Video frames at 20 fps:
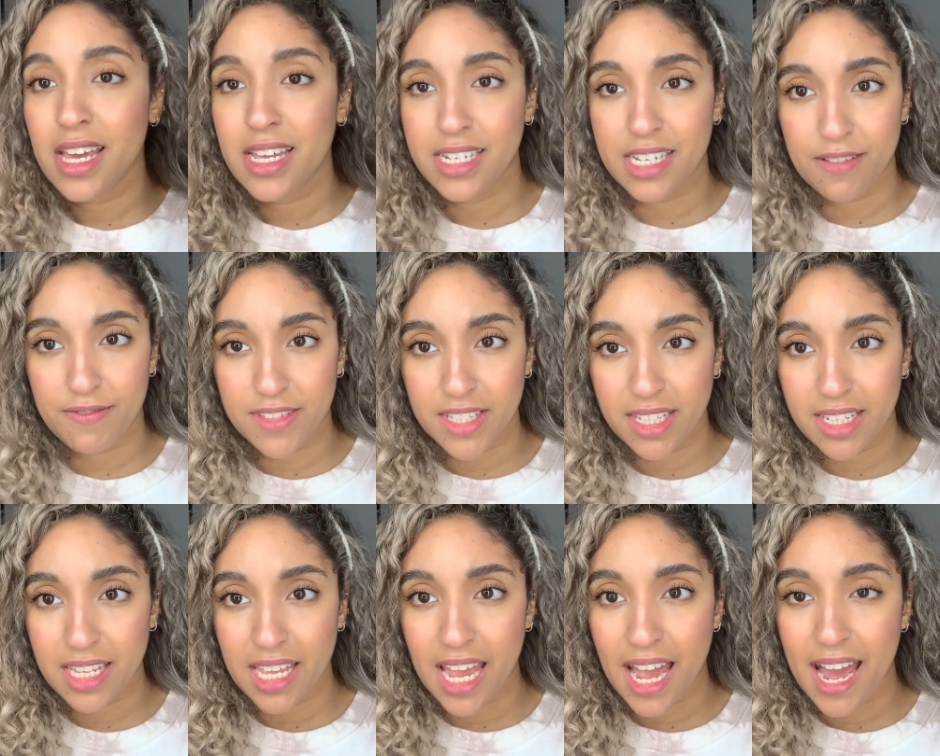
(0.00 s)

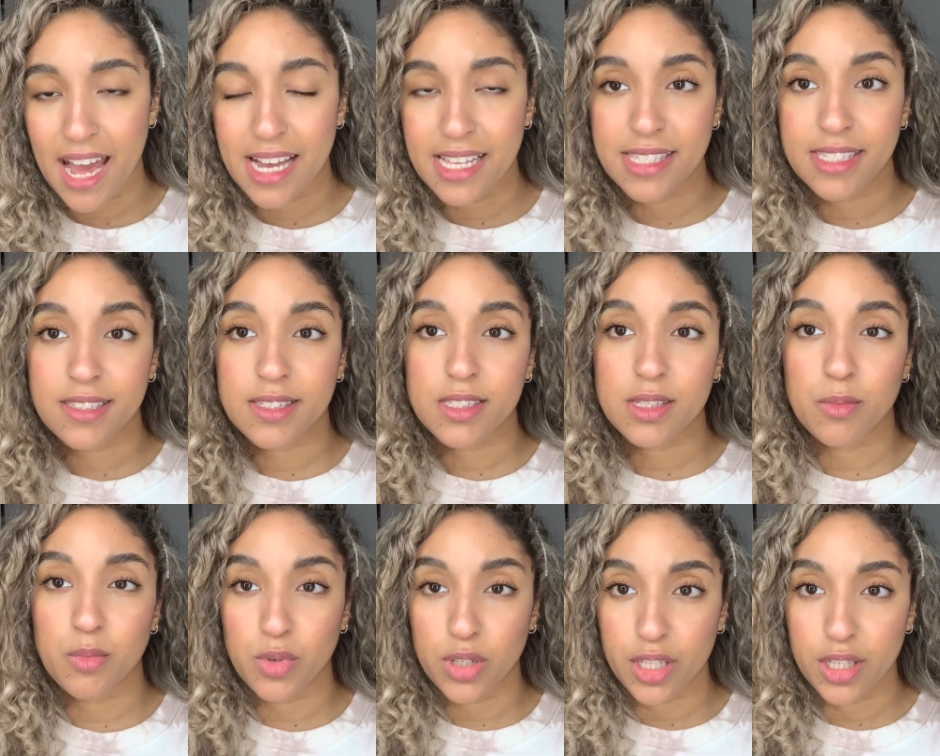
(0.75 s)
Definitely adds
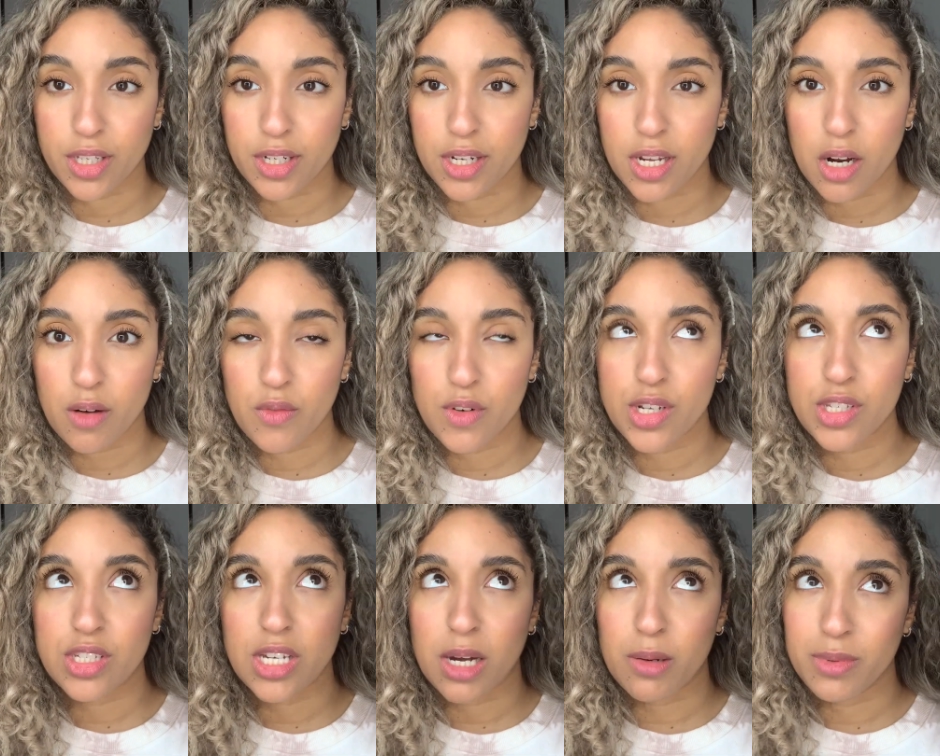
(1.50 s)
some really good
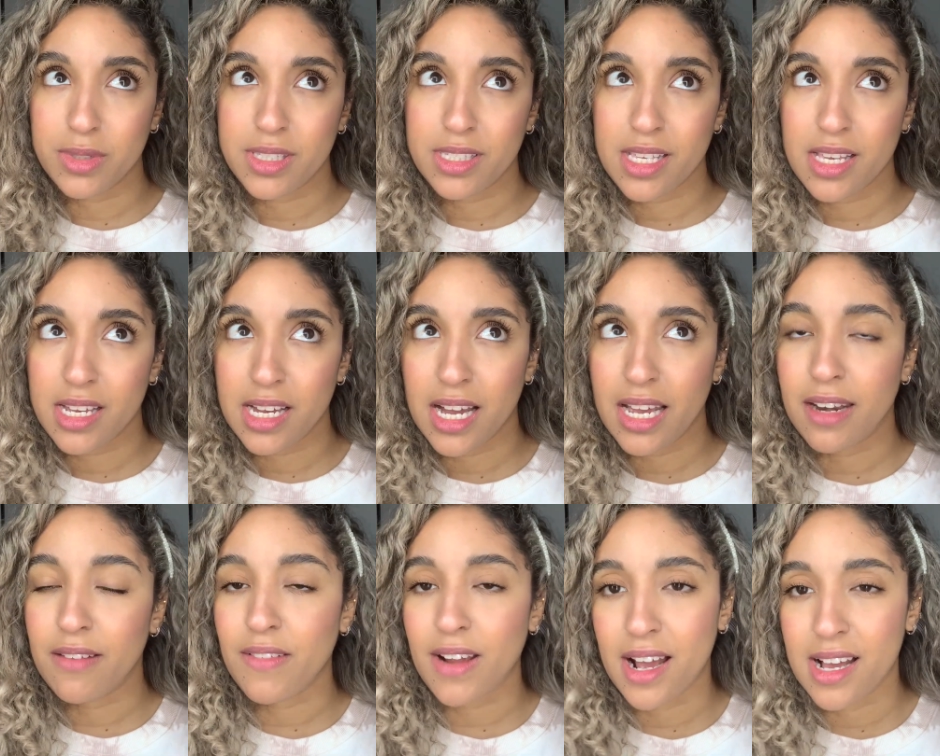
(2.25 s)
coverage. I would say it
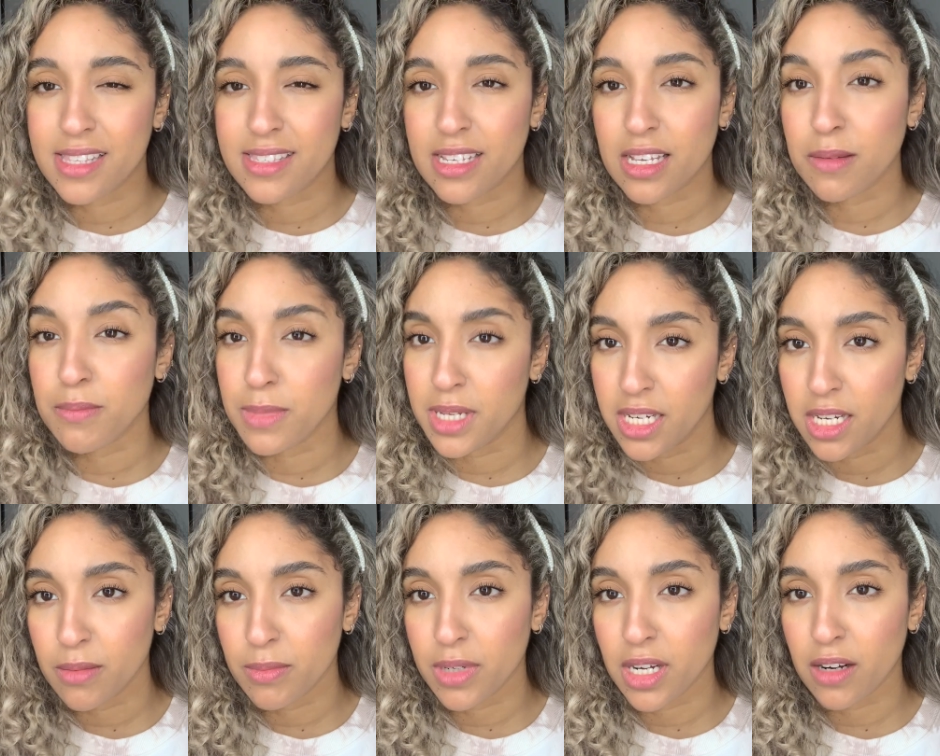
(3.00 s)
kind of adds like
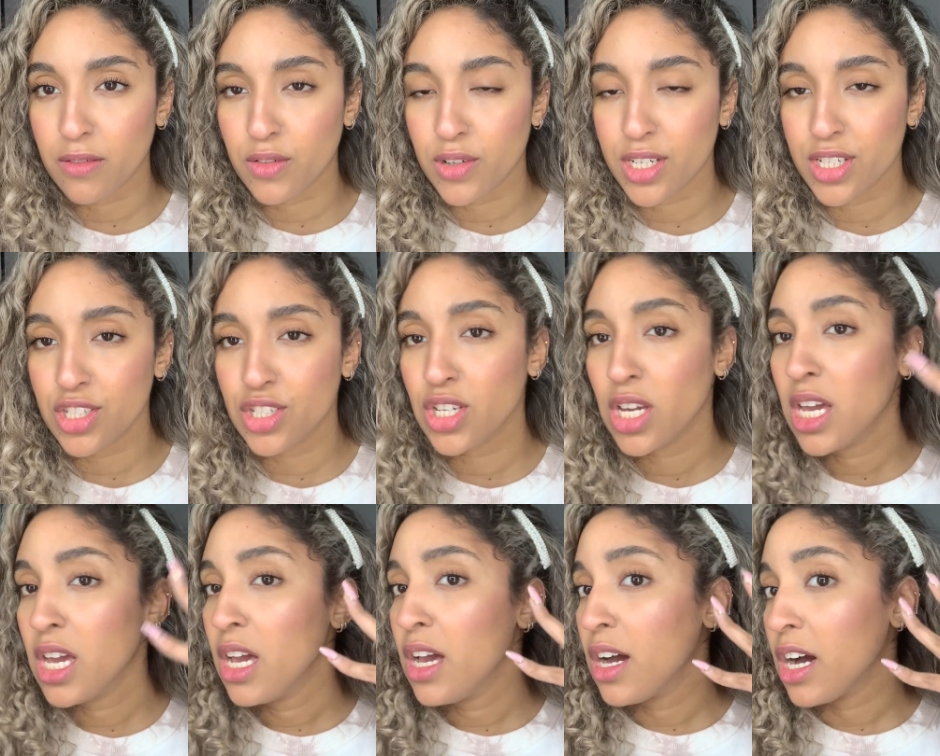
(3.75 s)
medium coverage.
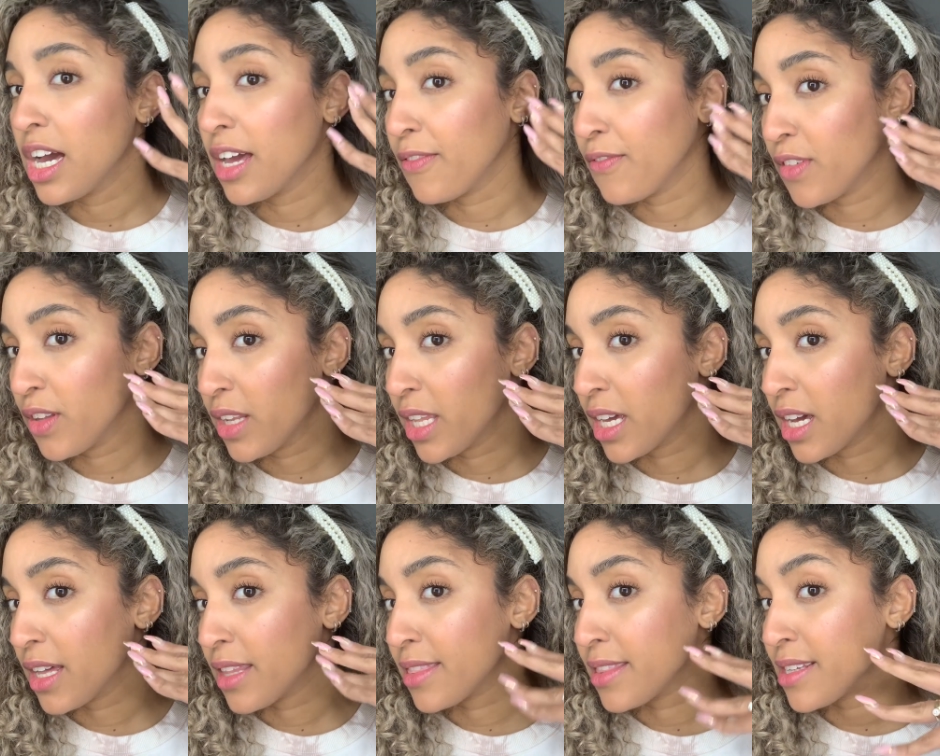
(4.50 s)
I feel
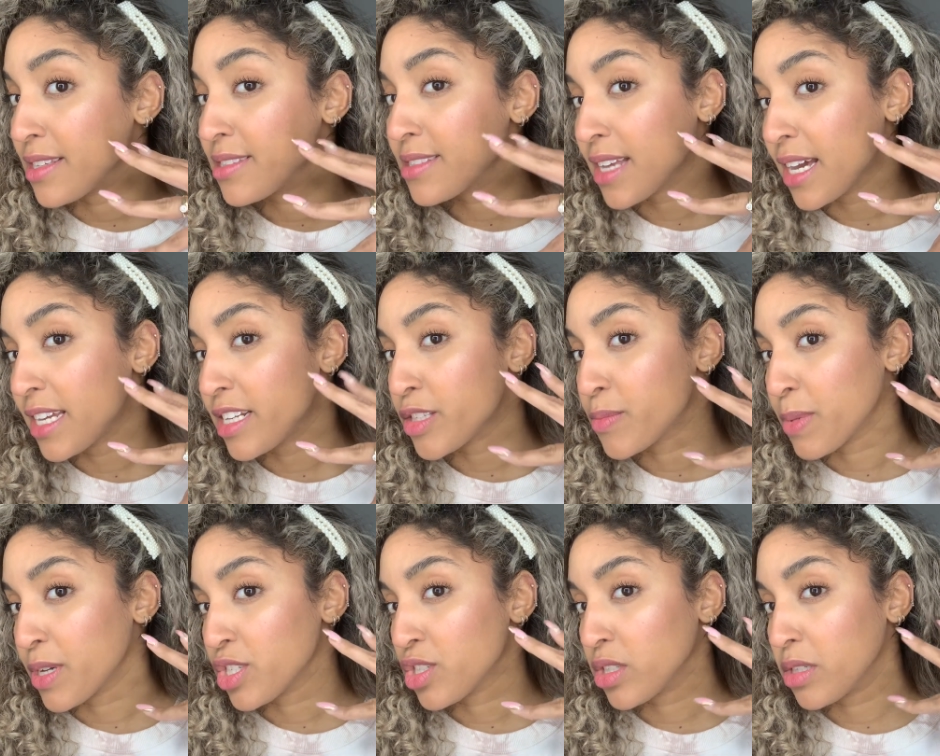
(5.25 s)
like on this side,
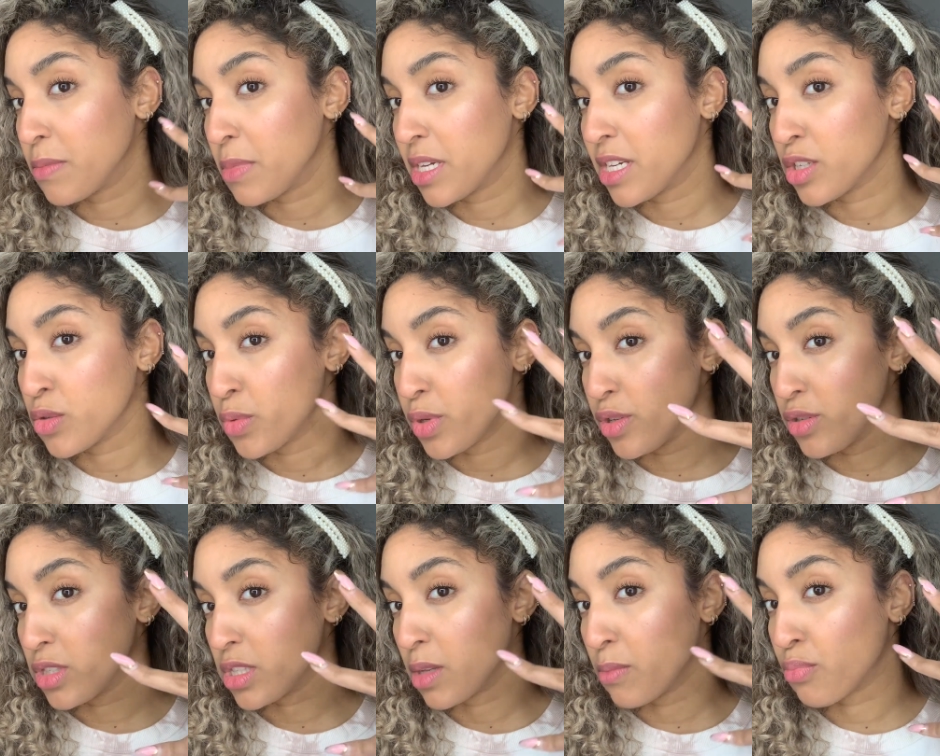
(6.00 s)
especially because we
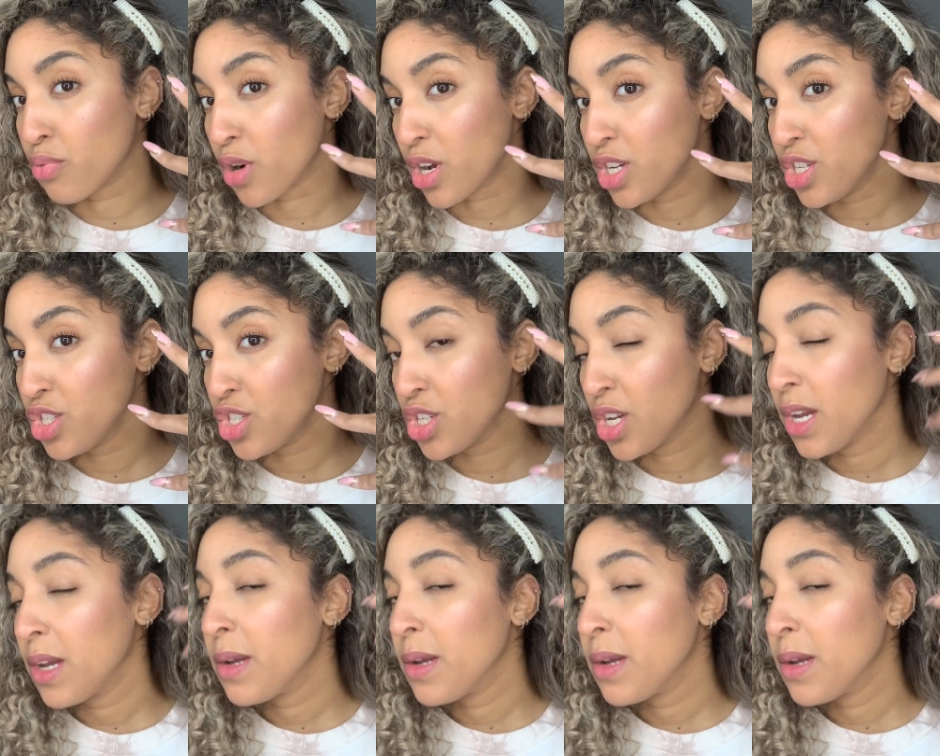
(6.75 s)
used the brush,